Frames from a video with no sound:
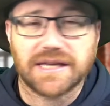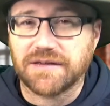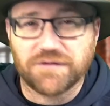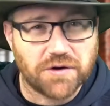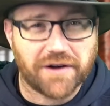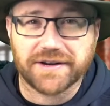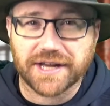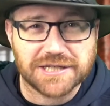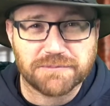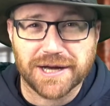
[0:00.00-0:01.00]
if you are a
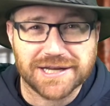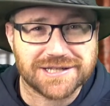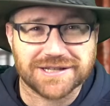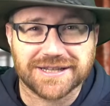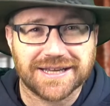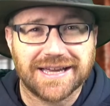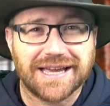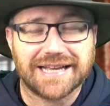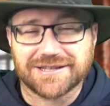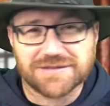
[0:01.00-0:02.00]
nice person,
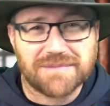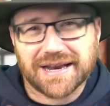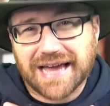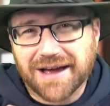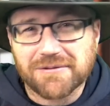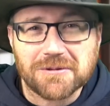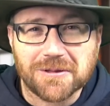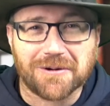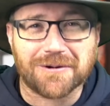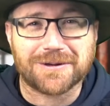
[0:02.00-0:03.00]
it doesn't matter how you
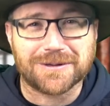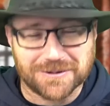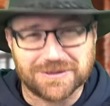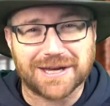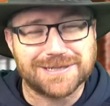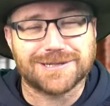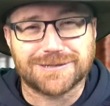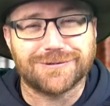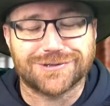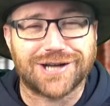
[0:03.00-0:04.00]
look, your
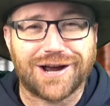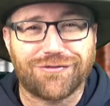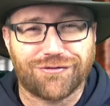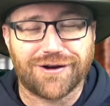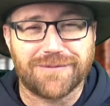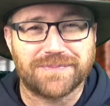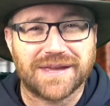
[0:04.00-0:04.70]
niceness will shine through.